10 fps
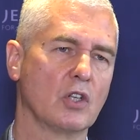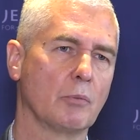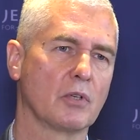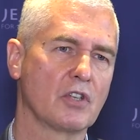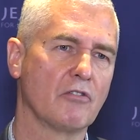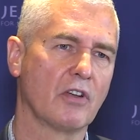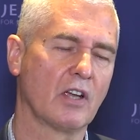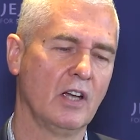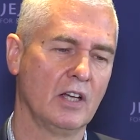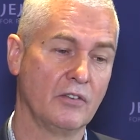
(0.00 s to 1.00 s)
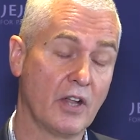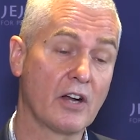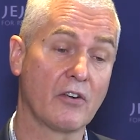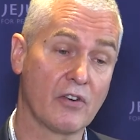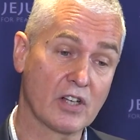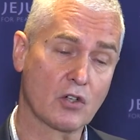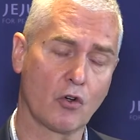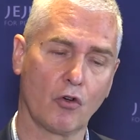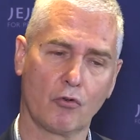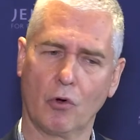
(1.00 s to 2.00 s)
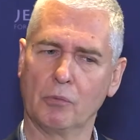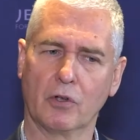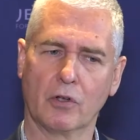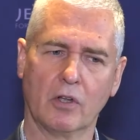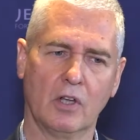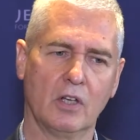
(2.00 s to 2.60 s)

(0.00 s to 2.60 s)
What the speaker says: in the Pacific, they're at risk from the